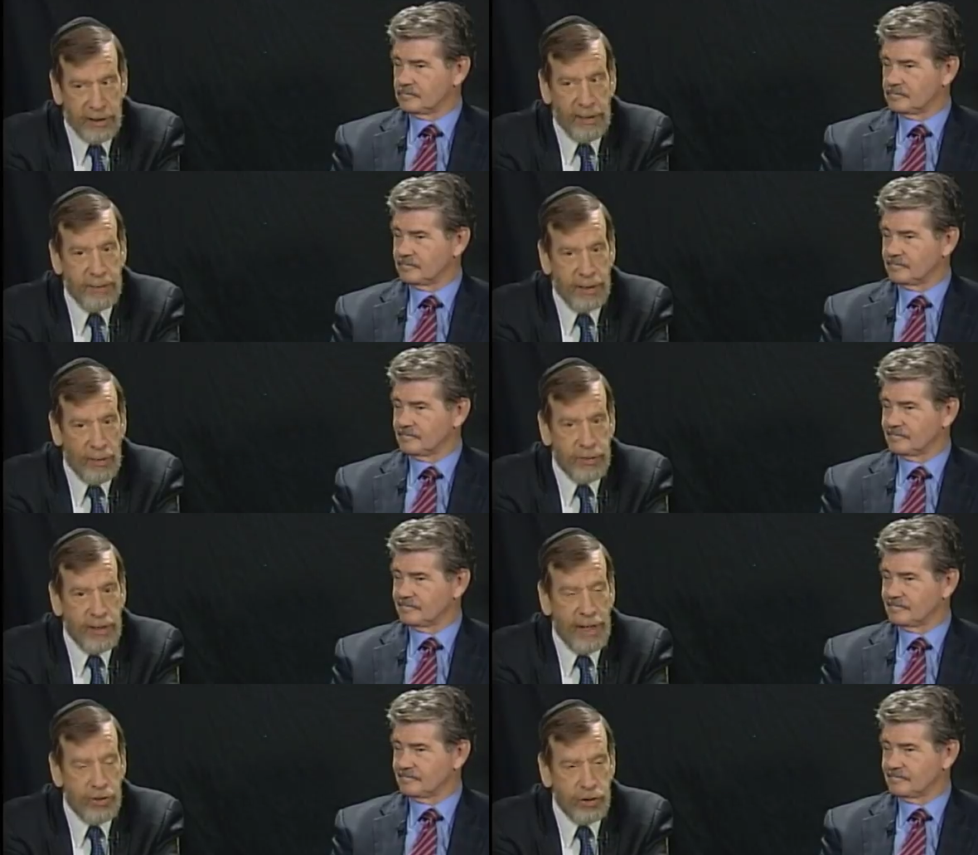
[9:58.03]
Speaker 1: times I
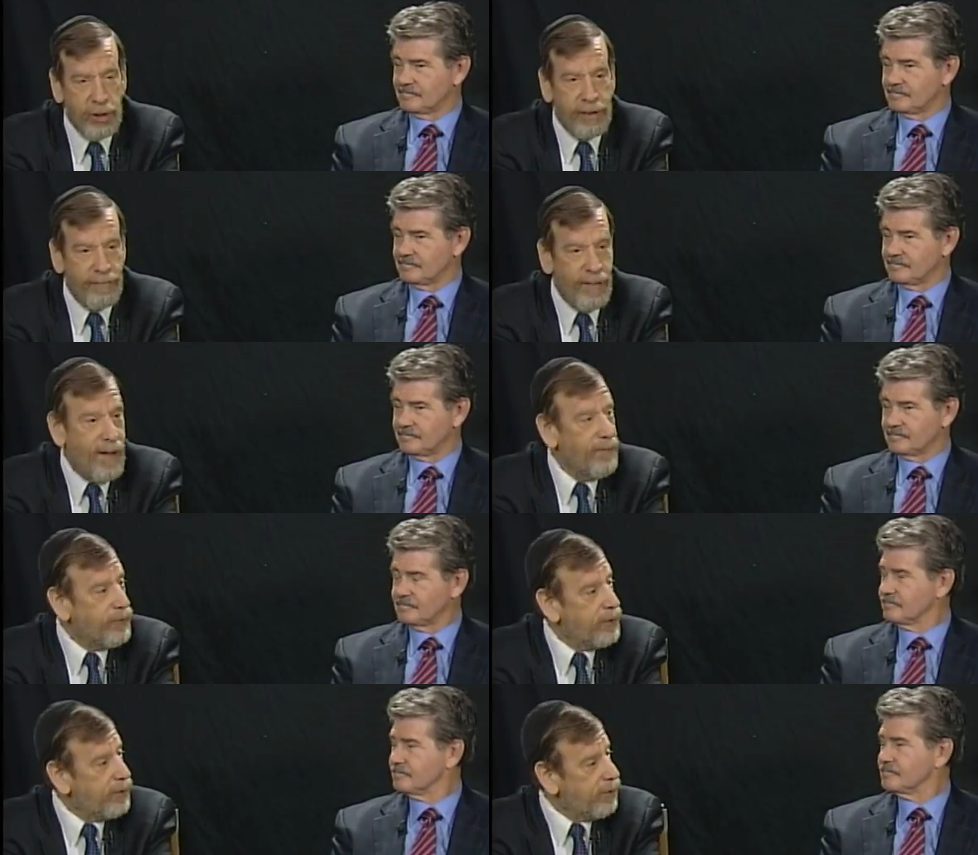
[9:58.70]
was actually
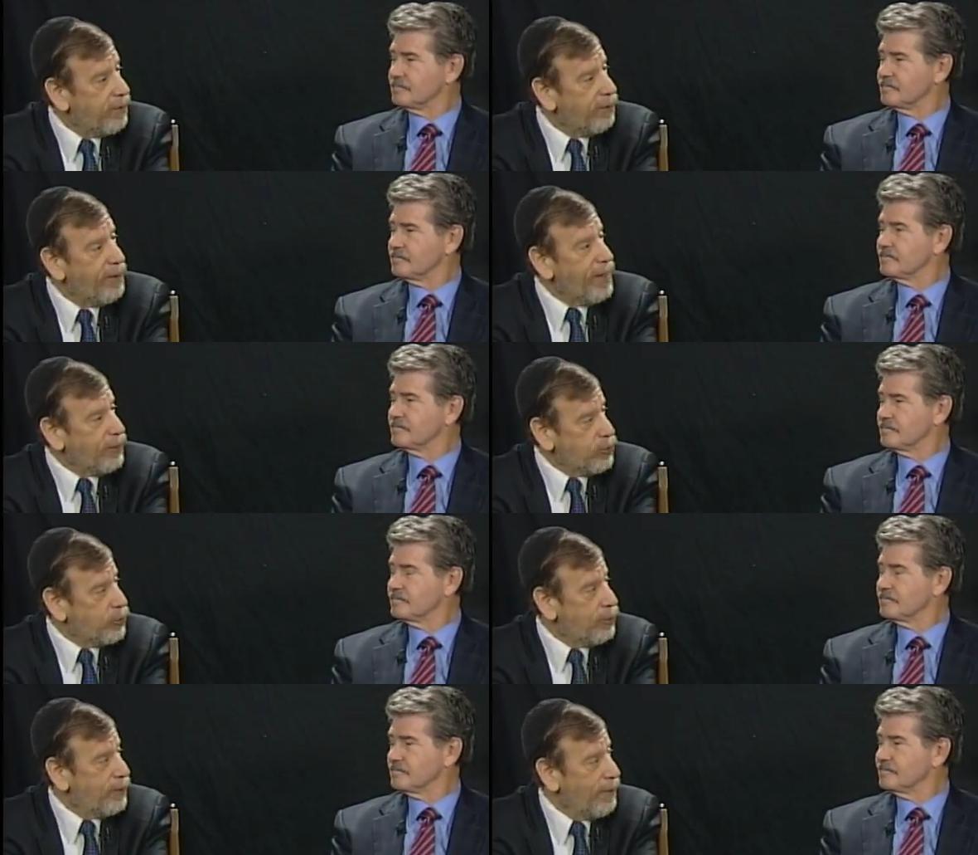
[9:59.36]
involved in an
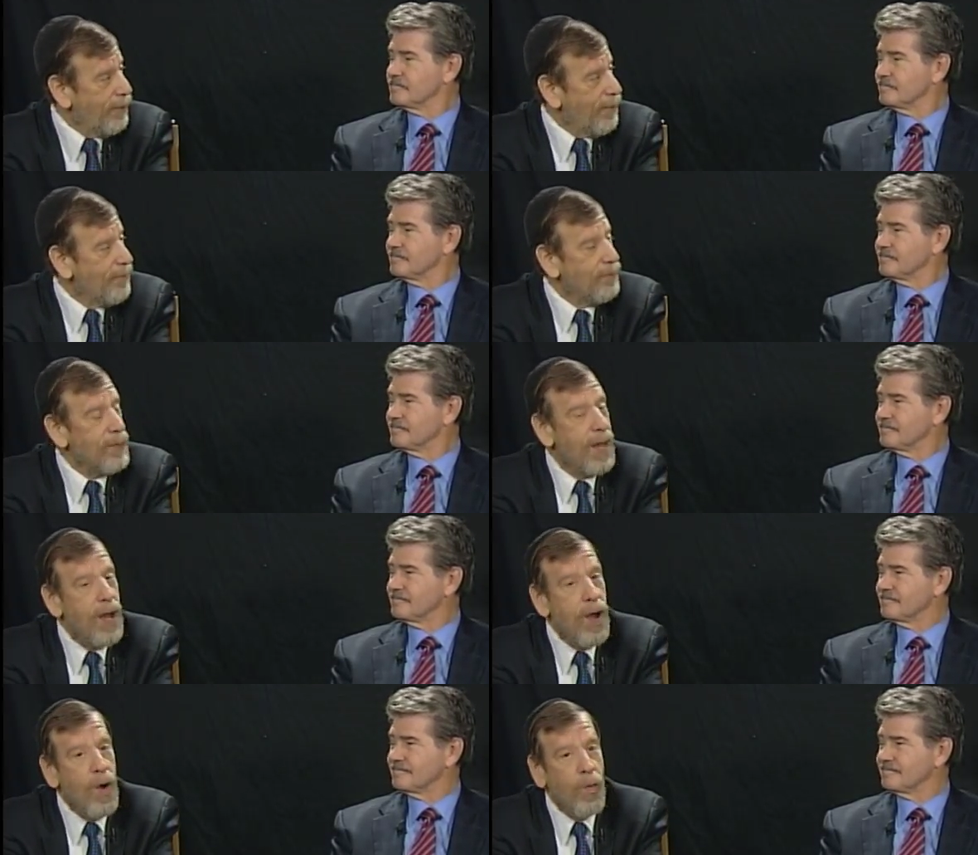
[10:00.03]
election,
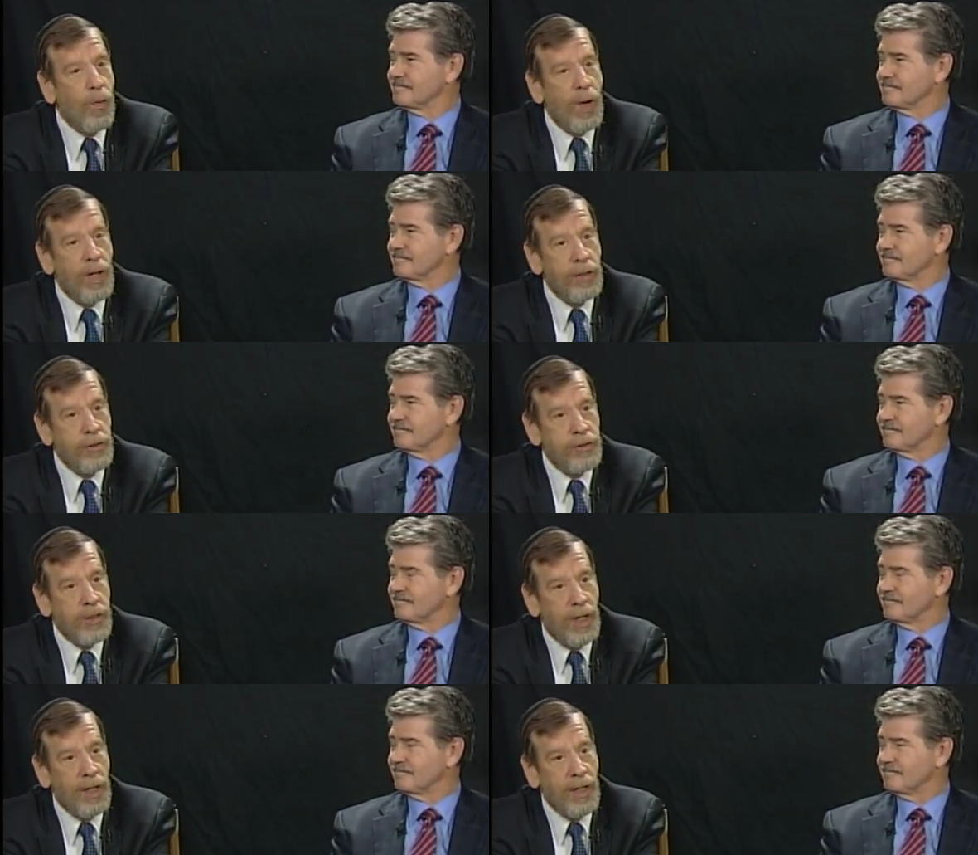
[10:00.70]

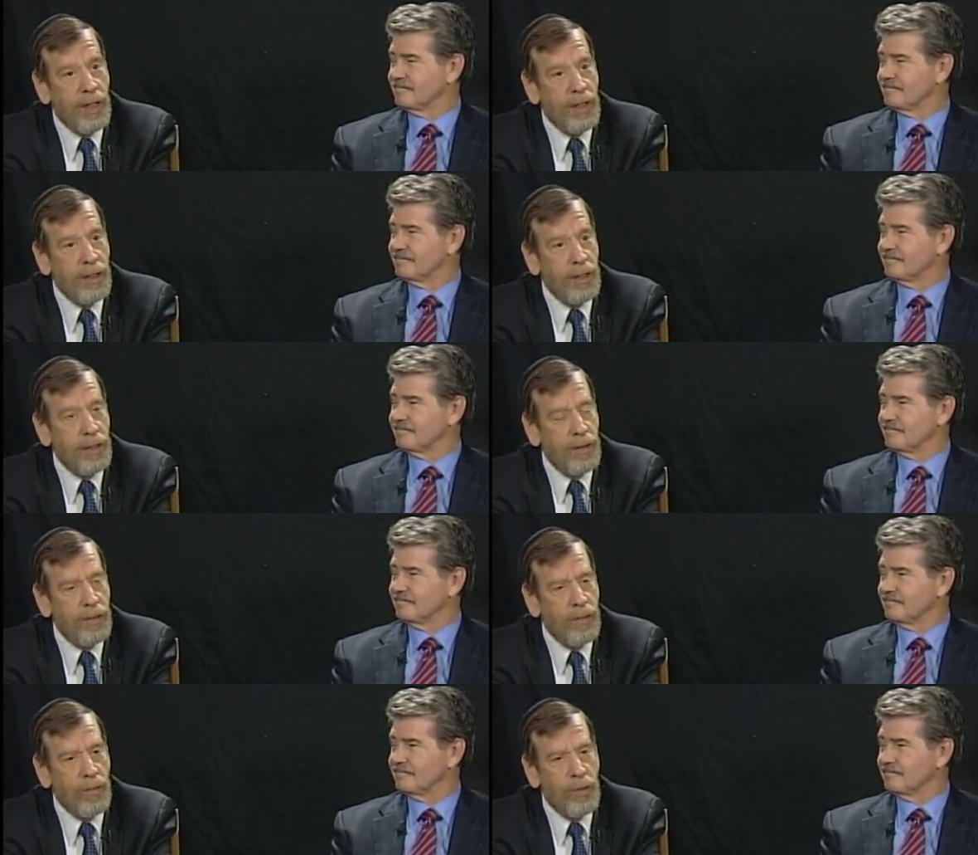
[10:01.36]
was
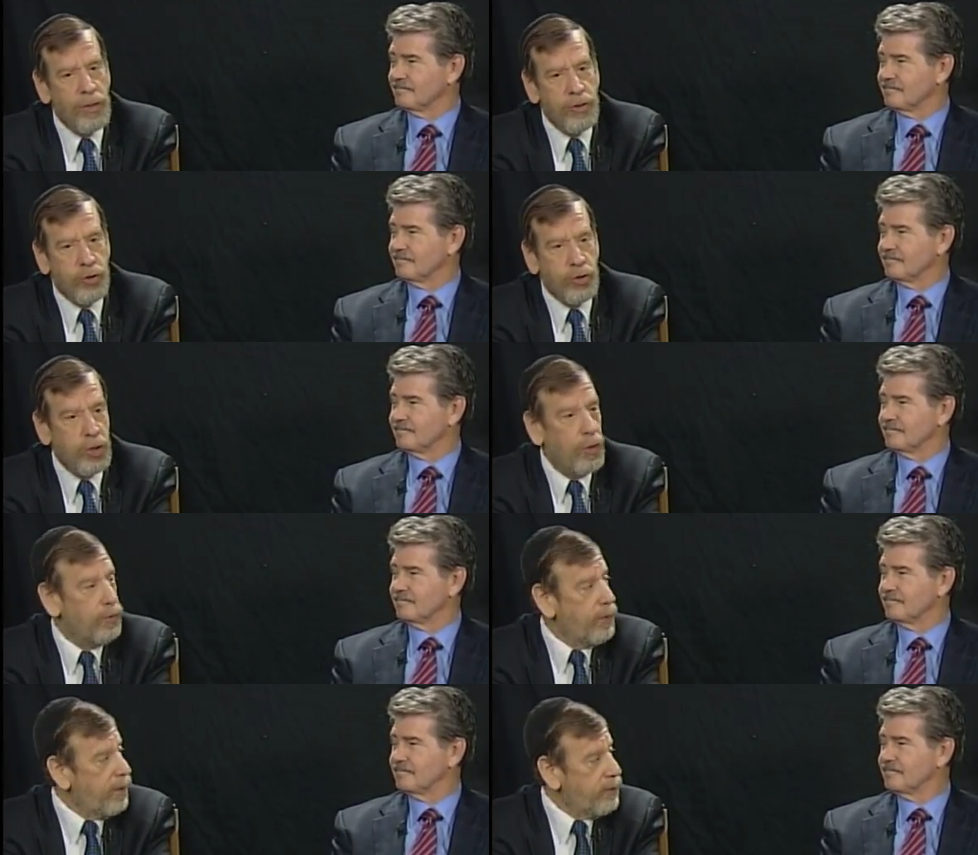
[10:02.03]
uh, was
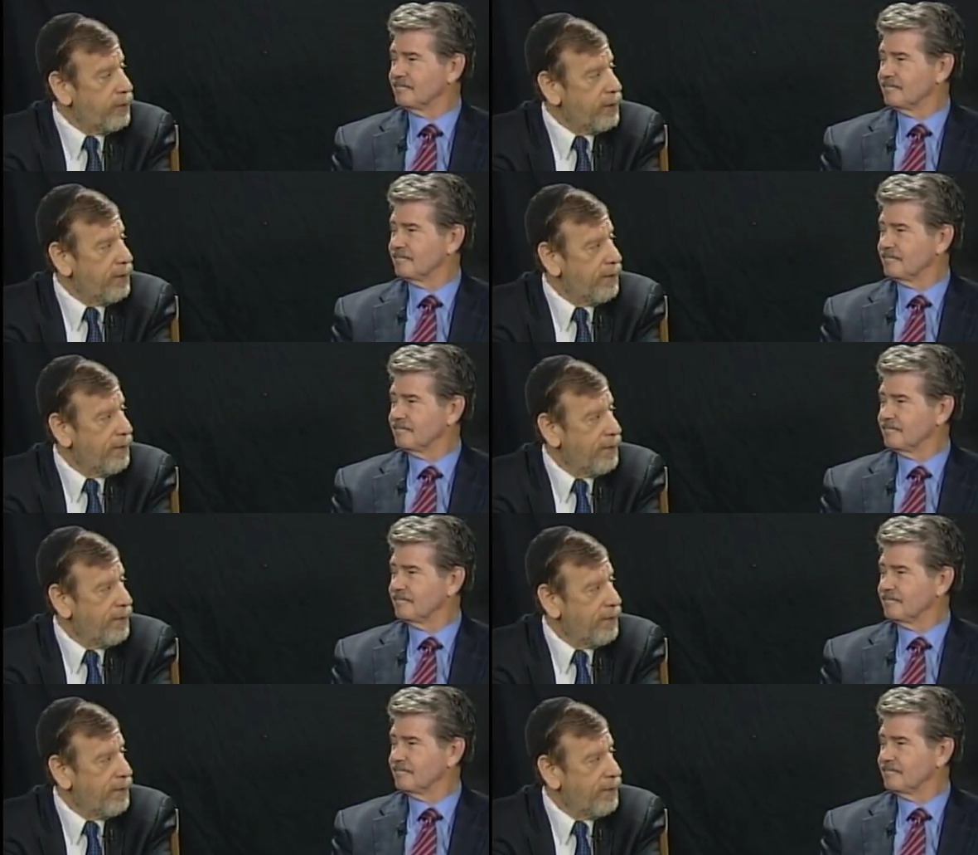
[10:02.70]
Joe Lundy.